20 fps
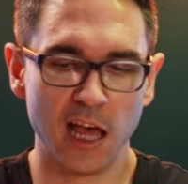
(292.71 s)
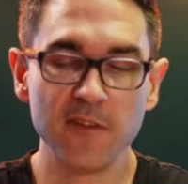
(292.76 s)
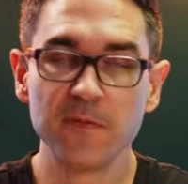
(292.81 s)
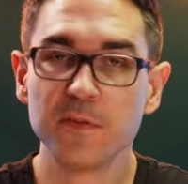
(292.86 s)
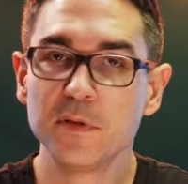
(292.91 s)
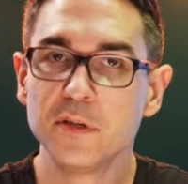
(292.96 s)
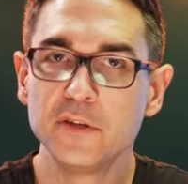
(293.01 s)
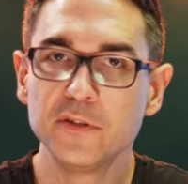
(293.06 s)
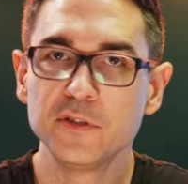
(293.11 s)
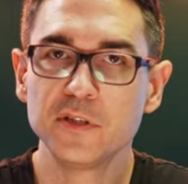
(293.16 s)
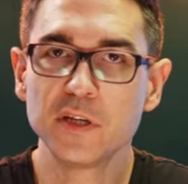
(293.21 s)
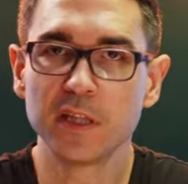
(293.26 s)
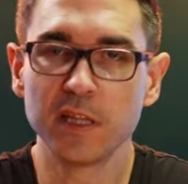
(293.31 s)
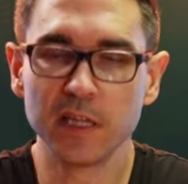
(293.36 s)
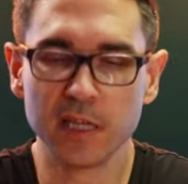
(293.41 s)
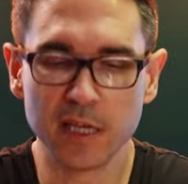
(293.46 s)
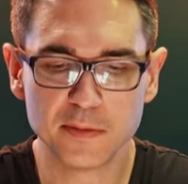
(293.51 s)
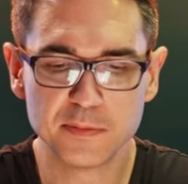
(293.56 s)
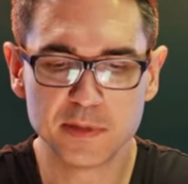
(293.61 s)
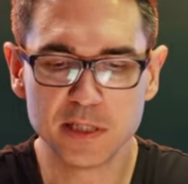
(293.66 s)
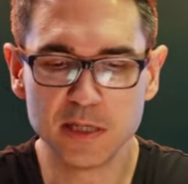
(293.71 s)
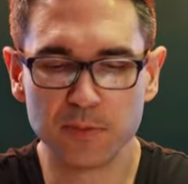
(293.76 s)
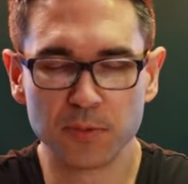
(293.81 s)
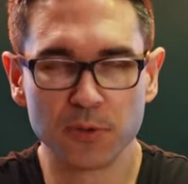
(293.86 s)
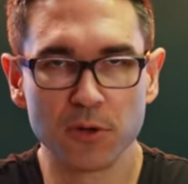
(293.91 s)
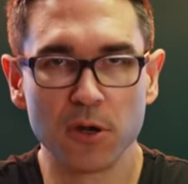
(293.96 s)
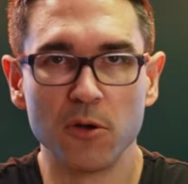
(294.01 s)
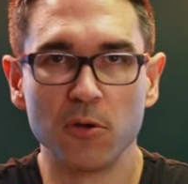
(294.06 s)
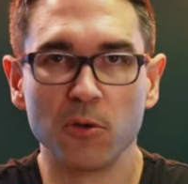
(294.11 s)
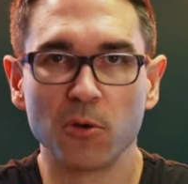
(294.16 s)
I've been using the MC
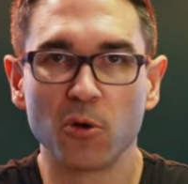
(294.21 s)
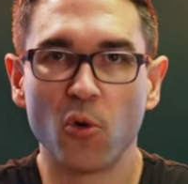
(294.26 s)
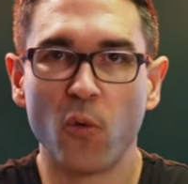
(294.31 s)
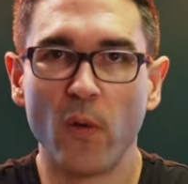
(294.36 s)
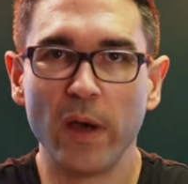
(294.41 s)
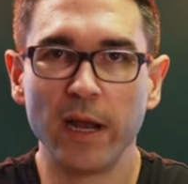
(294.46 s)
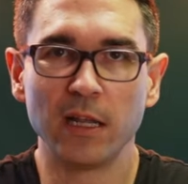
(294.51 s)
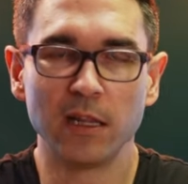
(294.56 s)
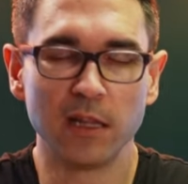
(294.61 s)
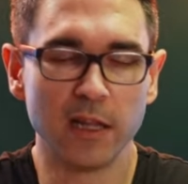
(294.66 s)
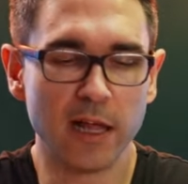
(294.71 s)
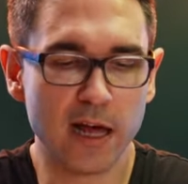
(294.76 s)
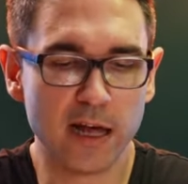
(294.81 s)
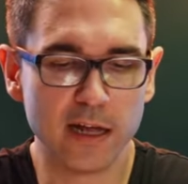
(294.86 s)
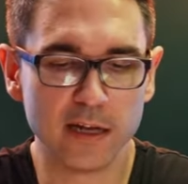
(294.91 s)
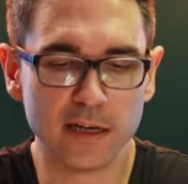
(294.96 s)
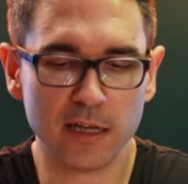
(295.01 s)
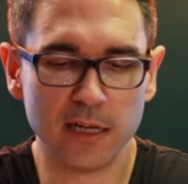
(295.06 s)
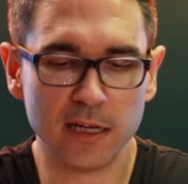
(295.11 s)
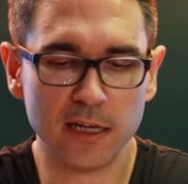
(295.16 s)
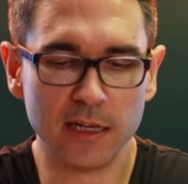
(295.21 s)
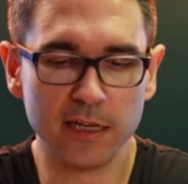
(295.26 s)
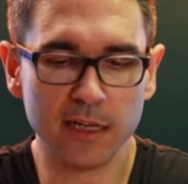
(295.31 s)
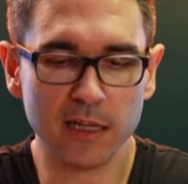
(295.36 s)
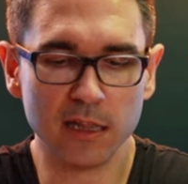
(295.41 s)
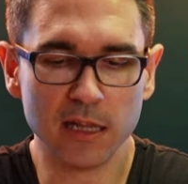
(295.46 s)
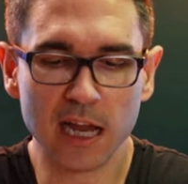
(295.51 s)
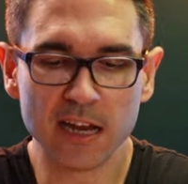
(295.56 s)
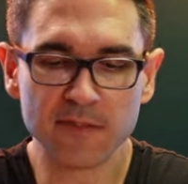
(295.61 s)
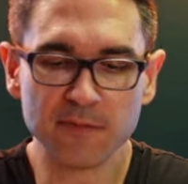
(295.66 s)
Pro quite a lot in a
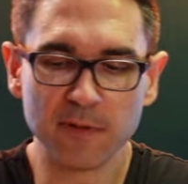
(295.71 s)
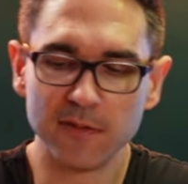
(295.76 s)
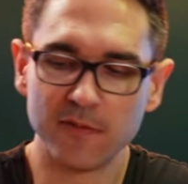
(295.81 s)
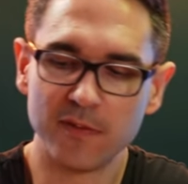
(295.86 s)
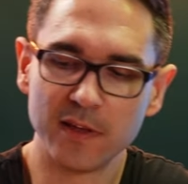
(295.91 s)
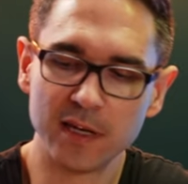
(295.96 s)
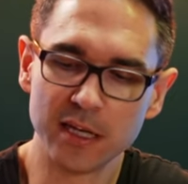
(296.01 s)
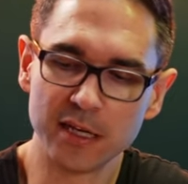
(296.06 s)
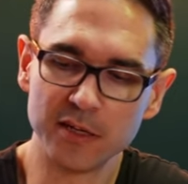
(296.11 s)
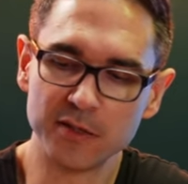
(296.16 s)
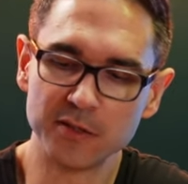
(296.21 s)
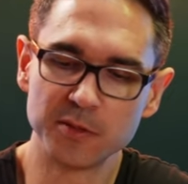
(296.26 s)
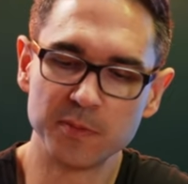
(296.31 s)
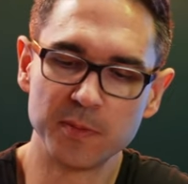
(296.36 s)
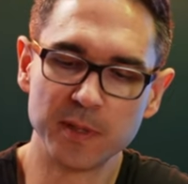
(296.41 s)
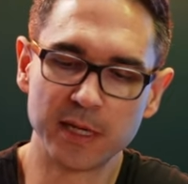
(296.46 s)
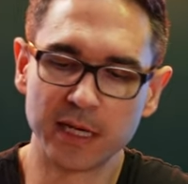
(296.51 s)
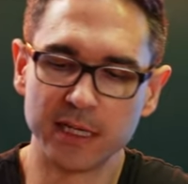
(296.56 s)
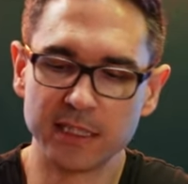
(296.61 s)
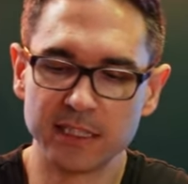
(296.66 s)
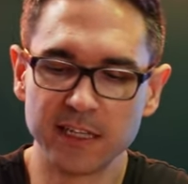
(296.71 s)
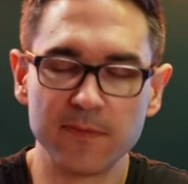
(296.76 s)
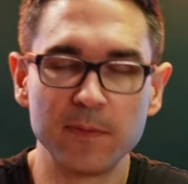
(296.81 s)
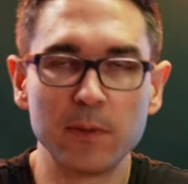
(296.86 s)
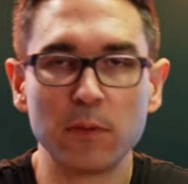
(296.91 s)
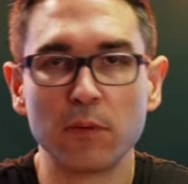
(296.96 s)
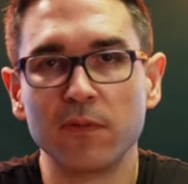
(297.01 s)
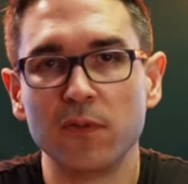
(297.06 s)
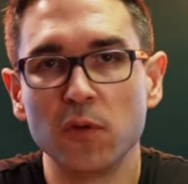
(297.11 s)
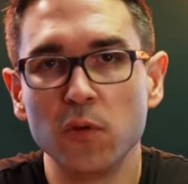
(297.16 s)
lot of my videos because I've
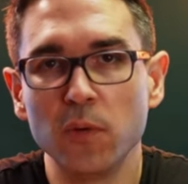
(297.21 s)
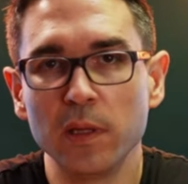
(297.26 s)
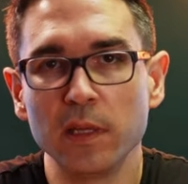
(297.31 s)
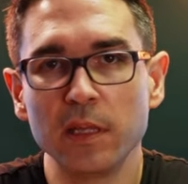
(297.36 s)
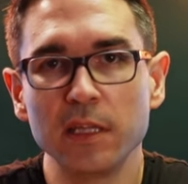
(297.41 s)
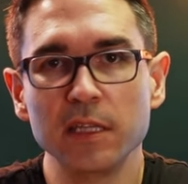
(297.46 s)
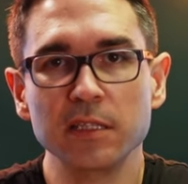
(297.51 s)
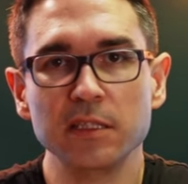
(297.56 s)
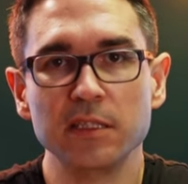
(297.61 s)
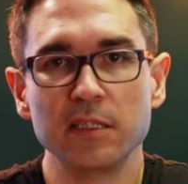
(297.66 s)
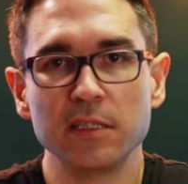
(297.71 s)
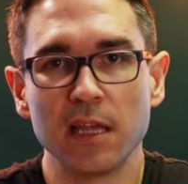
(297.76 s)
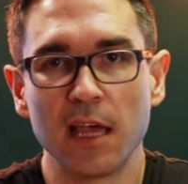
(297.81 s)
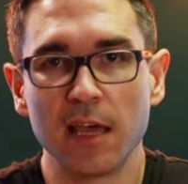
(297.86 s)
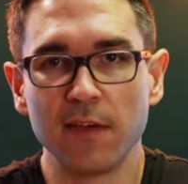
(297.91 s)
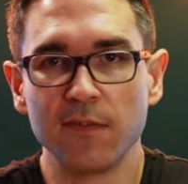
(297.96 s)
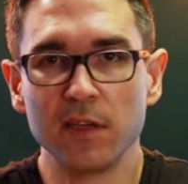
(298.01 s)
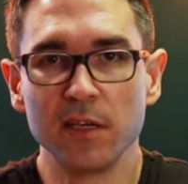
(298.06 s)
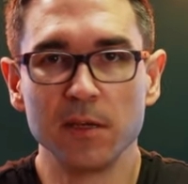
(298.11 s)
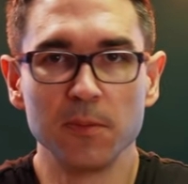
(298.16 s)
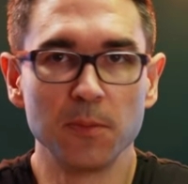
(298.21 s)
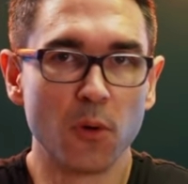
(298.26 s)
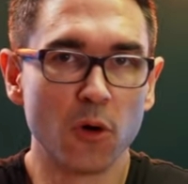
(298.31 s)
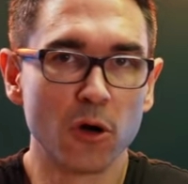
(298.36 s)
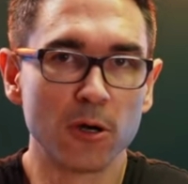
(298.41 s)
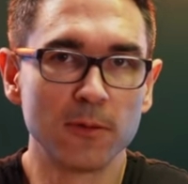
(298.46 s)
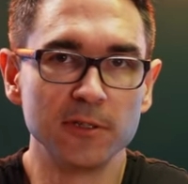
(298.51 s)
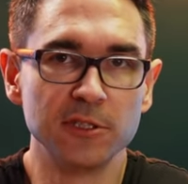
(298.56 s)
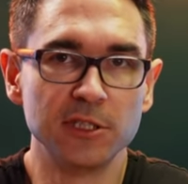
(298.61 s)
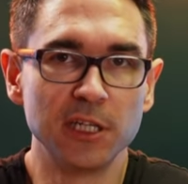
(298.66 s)
been reviewing these heavy
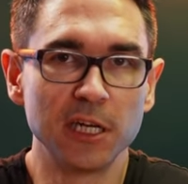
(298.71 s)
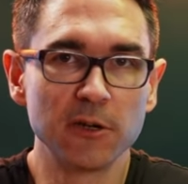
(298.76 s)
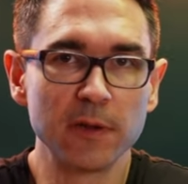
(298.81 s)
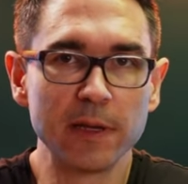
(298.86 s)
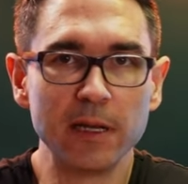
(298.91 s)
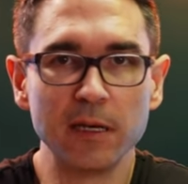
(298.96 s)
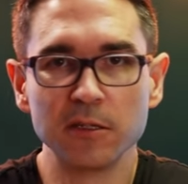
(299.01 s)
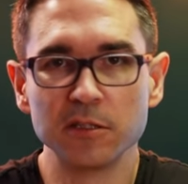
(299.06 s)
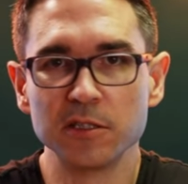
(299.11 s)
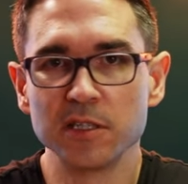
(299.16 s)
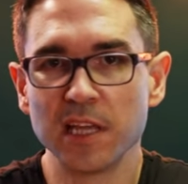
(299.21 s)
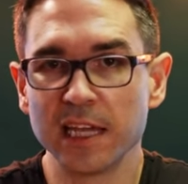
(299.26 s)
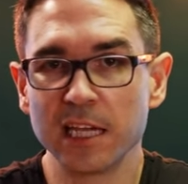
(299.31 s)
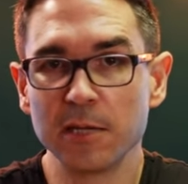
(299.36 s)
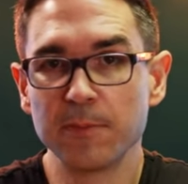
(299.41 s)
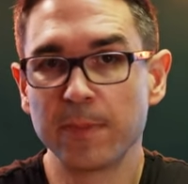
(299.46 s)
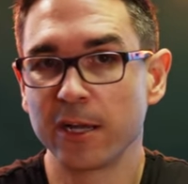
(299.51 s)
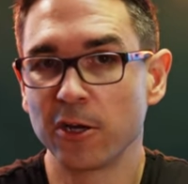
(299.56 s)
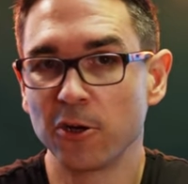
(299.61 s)
portable generators like in my